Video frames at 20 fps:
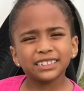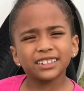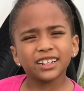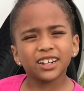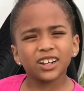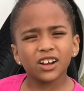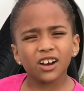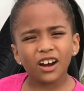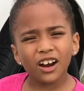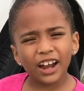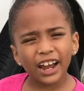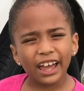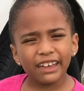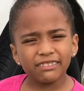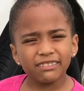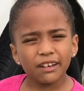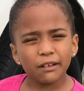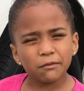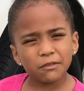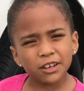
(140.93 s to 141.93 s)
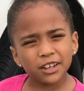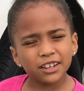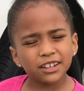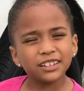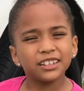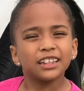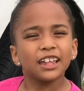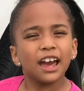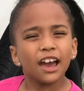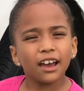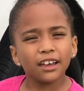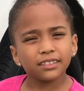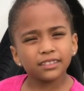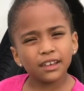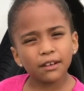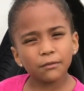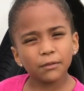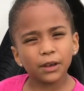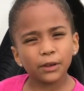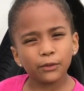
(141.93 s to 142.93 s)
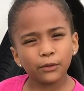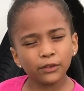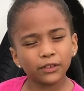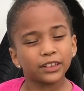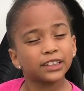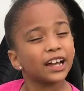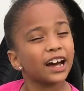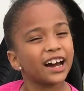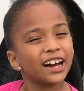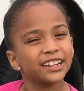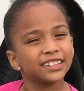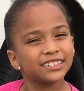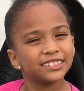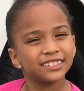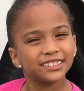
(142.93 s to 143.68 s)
the car and then we've done.